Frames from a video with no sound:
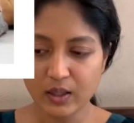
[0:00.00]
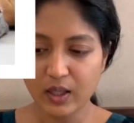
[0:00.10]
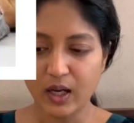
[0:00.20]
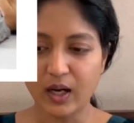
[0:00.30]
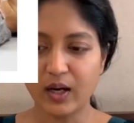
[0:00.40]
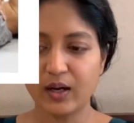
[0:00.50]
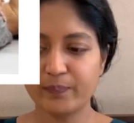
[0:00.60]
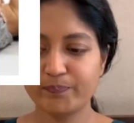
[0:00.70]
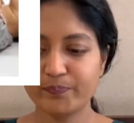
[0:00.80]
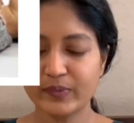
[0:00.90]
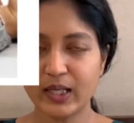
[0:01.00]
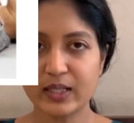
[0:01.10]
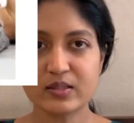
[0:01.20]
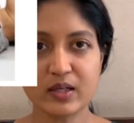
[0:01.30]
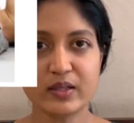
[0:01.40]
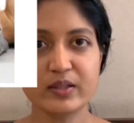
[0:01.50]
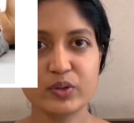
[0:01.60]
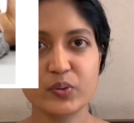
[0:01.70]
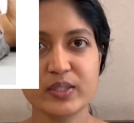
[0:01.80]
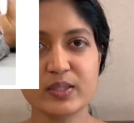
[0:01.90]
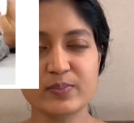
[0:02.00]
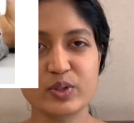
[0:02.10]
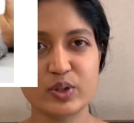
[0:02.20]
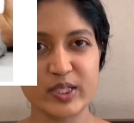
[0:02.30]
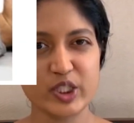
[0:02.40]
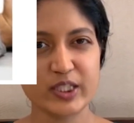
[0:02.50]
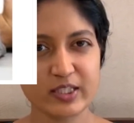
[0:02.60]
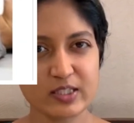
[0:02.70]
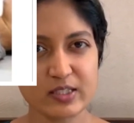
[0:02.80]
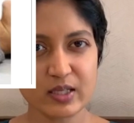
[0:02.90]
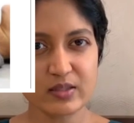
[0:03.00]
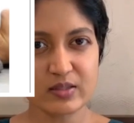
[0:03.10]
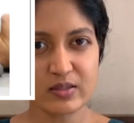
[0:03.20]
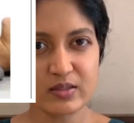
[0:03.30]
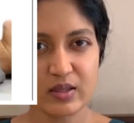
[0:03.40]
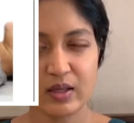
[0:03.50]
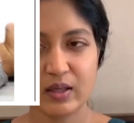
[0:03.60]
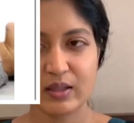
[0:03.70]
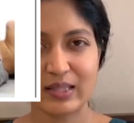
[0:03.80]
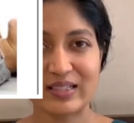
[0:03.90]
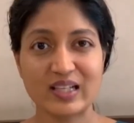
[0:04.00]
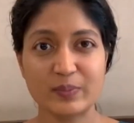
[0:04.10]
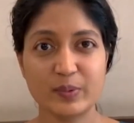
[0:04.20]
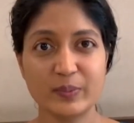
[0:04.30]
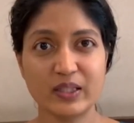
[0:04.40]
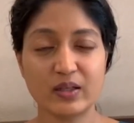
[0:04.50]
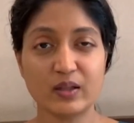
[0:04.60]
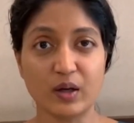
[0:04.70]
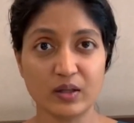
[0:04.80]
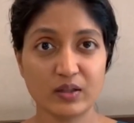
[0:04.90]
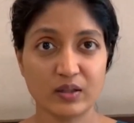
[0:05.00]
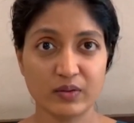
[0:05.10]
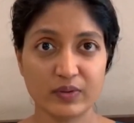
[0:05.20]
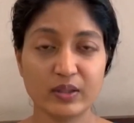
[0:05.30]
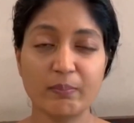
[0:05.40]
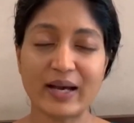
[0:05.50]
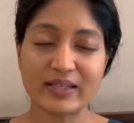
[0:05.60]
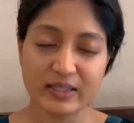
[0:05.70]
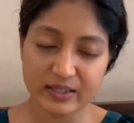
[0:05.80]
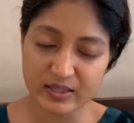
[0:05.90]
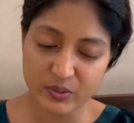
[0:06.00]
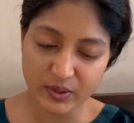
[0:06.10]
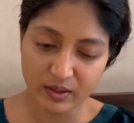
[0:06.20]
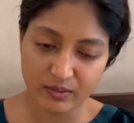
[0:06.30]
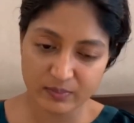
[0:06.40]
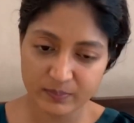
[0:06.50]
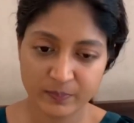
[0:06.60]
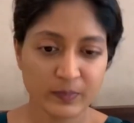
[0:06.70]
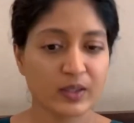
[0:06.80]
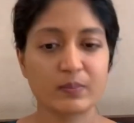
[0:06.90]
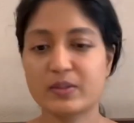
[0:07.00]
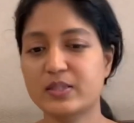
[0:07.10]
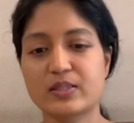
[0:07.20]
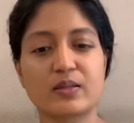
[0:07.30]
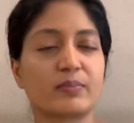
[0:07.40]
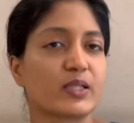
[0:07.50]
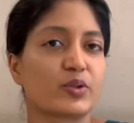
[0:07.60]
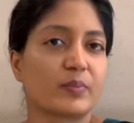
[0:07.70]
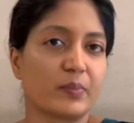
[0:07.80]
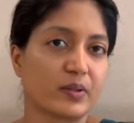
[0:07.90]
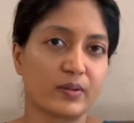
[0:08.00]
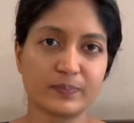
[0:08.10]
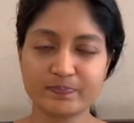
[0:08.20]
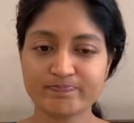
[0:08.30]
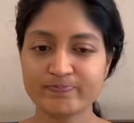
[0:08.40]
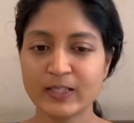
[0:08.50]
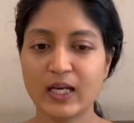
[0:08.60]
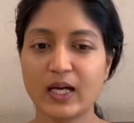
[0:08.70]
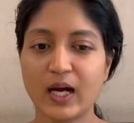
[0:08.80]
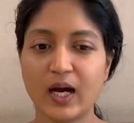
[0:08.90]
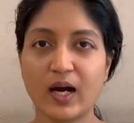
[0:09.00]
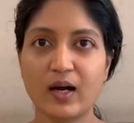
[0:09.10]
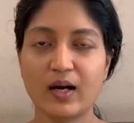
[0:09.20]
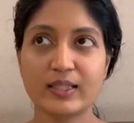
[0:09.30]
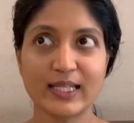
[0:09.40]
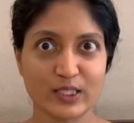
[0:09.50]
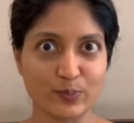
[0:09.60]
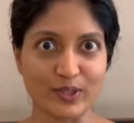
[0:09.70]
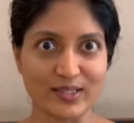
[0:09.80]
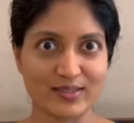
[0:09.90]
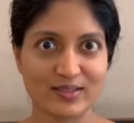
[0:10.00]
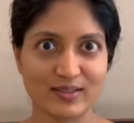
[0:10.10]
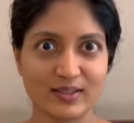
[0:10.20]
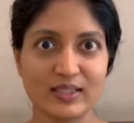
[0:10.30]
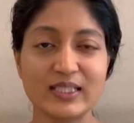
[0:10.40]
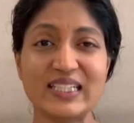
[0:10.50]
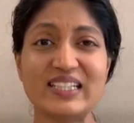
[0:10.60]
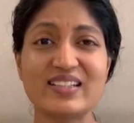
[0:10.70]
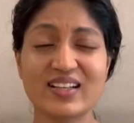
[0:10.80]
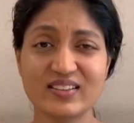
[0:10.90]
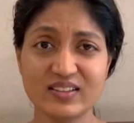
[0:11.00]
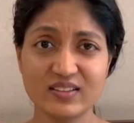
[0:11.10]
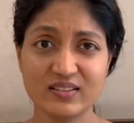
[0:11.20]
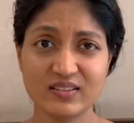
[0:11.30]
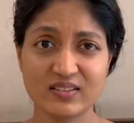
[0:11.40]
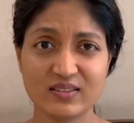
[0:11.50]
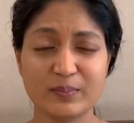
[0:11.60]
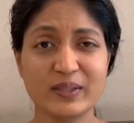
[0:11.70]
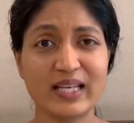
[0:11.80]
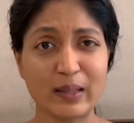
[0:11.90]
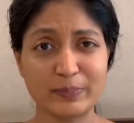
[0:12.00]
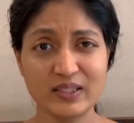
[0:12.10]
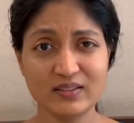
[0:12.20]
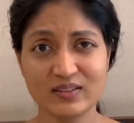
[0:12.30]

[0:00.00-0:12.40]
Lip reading: I started doing some stretching exercises that helped me a lot with the backache as well, but just something to remember. Next point, eat healthy, be happy,